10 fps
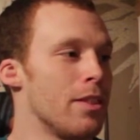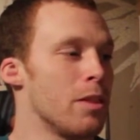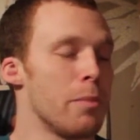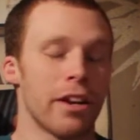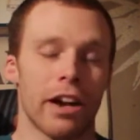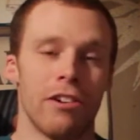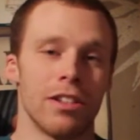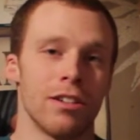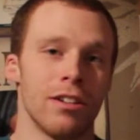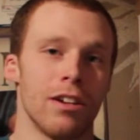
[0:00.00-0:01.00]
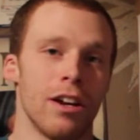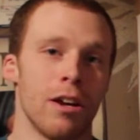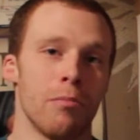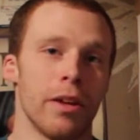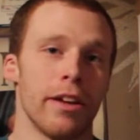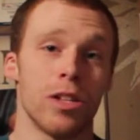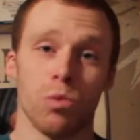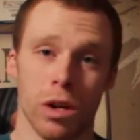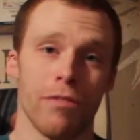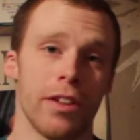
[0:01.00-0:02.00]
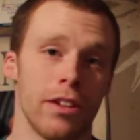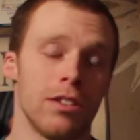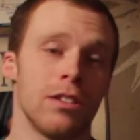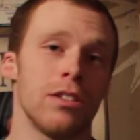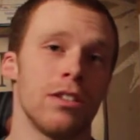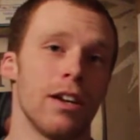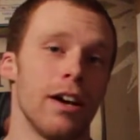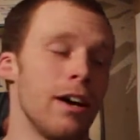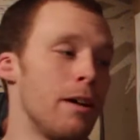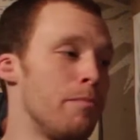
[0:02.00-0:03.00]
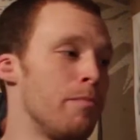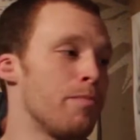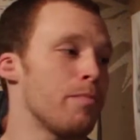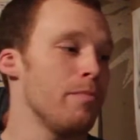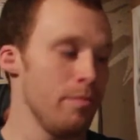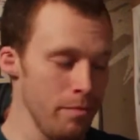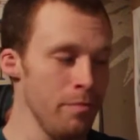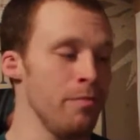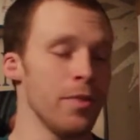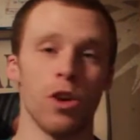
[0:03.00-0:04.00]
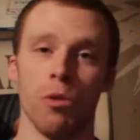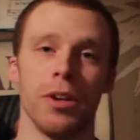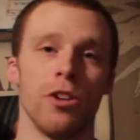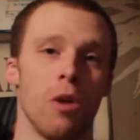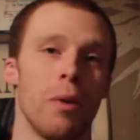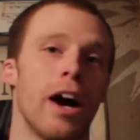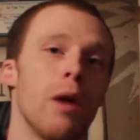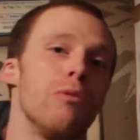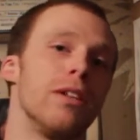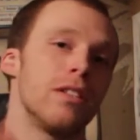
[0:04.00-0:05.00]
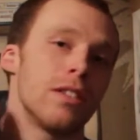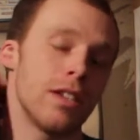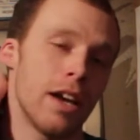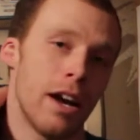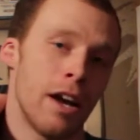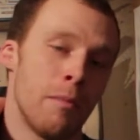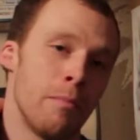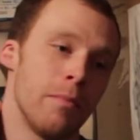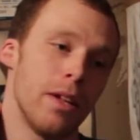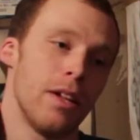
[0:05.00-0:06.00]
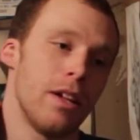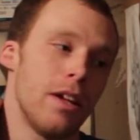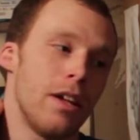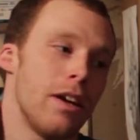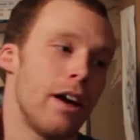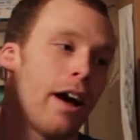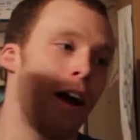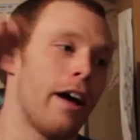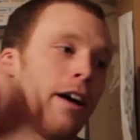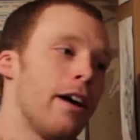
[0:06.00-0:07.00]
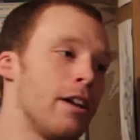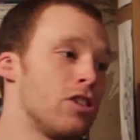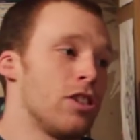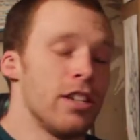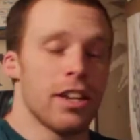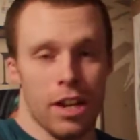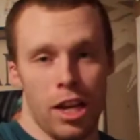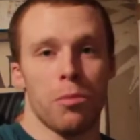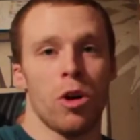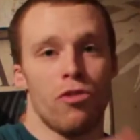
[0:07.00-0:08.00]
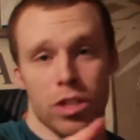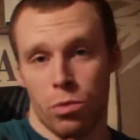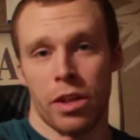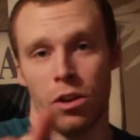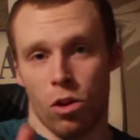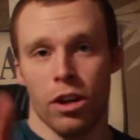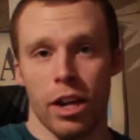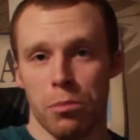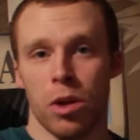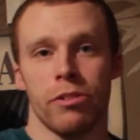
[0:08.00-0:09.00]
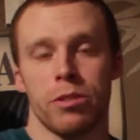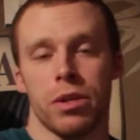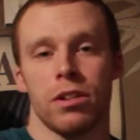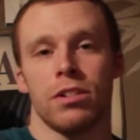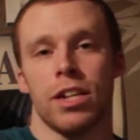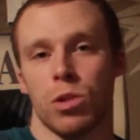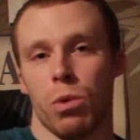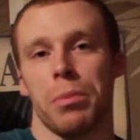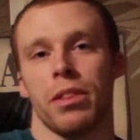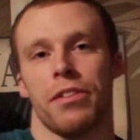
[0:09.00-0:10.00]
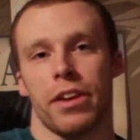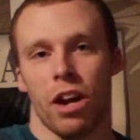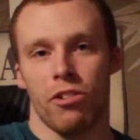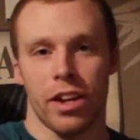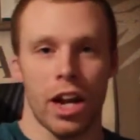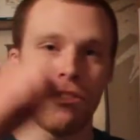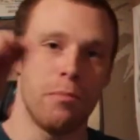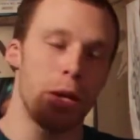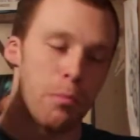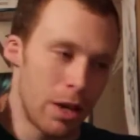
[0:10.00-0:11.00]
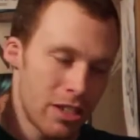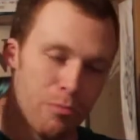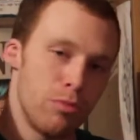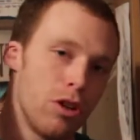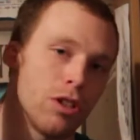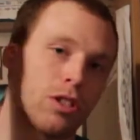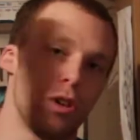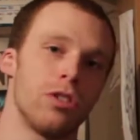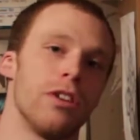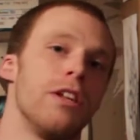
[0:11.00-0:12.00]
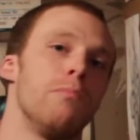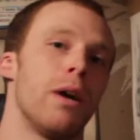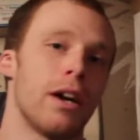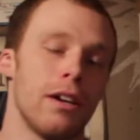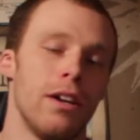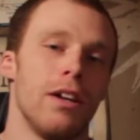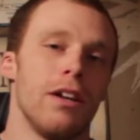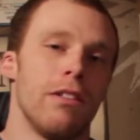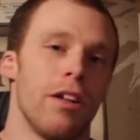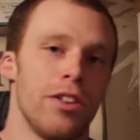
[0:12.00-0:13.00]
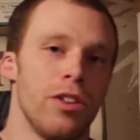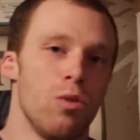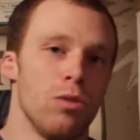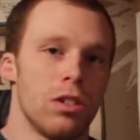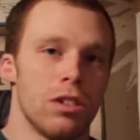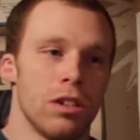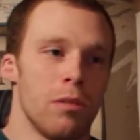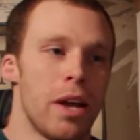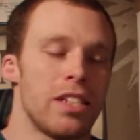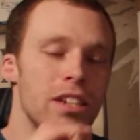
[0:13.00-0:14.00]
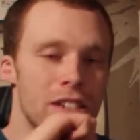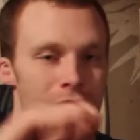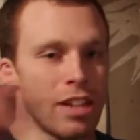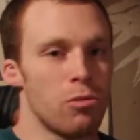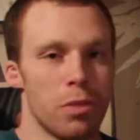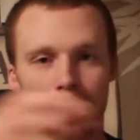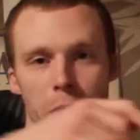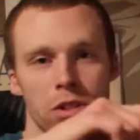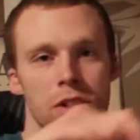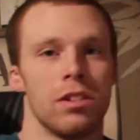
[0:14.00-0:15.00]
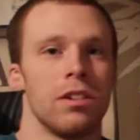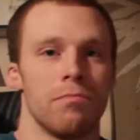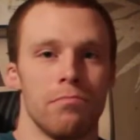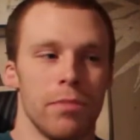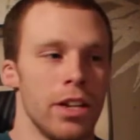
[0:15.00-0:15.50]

The main character is one of these human Yoma hybrids, and she is a Claymore. The reason why they're called Claymore is because that's the weapon that they carry. They carry big, massive broadswords on their back that they use to basically slash up these monsters and